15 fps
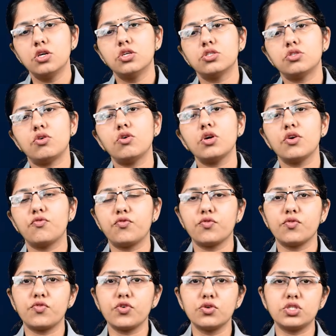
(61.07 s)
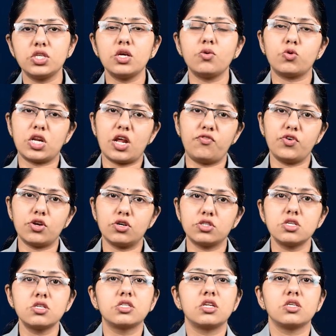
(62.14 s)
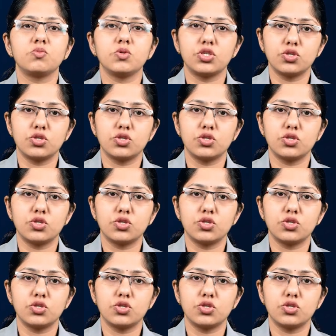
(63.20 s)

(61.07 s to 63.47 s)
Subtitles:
So if you see traffic laws is, that is we